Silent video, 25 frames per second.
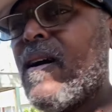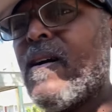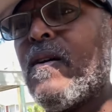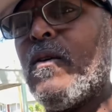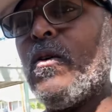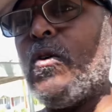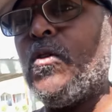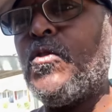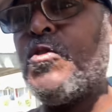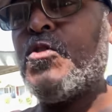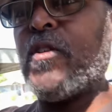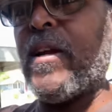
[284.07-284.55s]

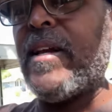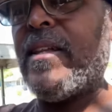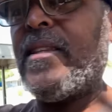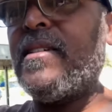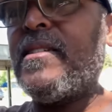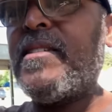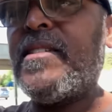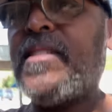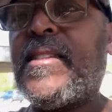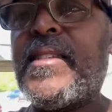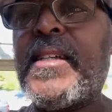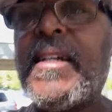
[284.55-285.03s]
old
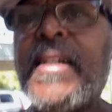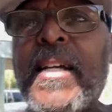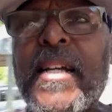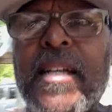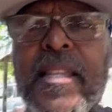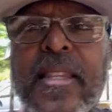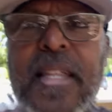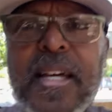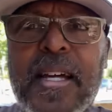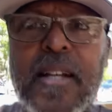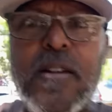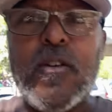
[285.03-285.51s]
trailers
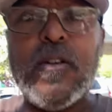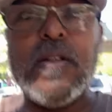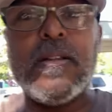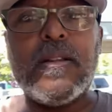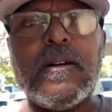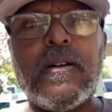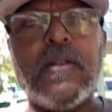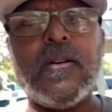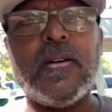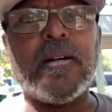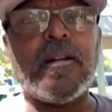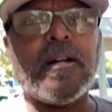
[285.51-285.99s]
that or
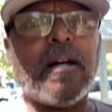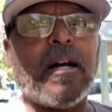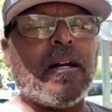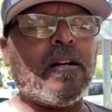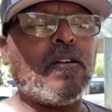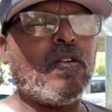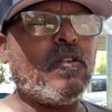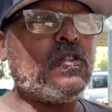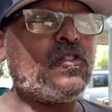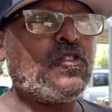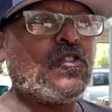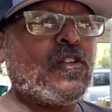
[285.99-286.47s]
are
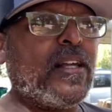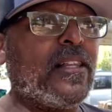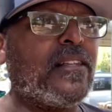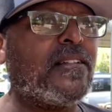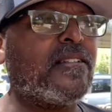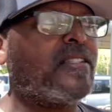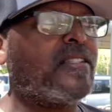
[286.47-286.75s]
old trailers